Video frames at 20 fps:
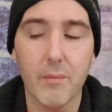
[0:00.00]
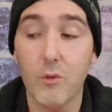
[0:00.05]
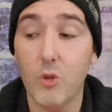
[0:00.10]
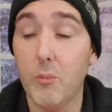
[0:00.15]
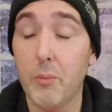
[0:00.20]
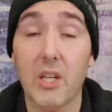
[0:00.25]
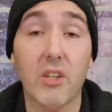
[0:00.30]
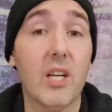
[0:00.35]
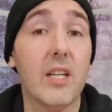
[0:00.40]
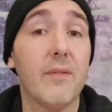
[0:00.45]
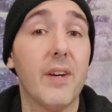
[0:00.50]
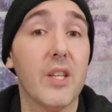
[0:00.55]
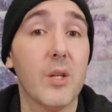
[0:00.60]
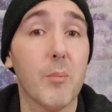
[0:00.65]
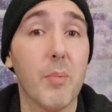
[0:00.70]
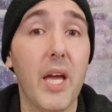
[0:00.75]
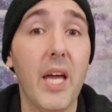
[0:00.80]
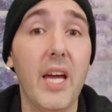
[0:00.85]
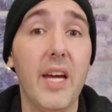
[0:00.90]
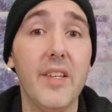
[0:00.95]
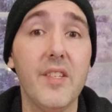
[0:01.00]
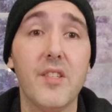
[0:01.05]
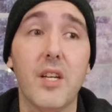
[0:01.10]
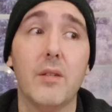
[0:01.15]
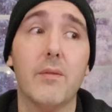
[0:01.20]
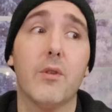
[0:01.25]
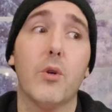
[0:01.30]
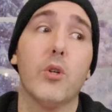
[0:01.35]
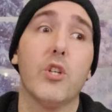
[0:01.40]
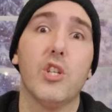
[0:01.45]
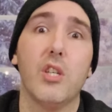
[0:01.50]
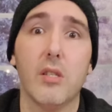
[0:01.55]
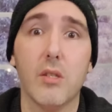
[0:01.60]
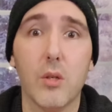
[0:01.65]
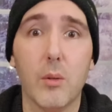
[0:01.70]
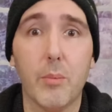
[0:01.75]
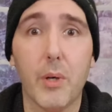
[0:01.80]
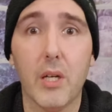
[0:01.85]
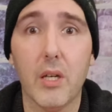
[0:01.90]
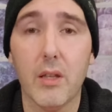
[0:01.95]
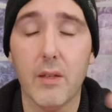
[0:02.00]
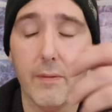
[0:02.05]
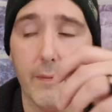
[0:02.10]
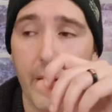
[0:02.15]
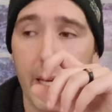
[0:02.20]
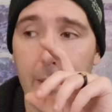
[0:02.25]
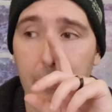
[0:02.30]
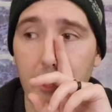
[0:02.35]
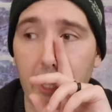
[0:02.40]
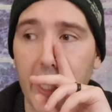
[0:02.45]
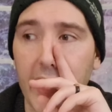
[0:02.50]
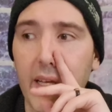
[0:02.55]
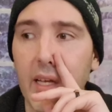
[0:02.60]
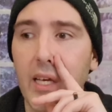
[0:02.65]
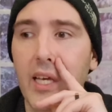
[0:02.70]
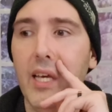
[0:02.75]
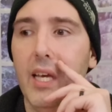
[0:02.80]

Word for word: Well, my grandfather passed, and of course, she's still part of the family.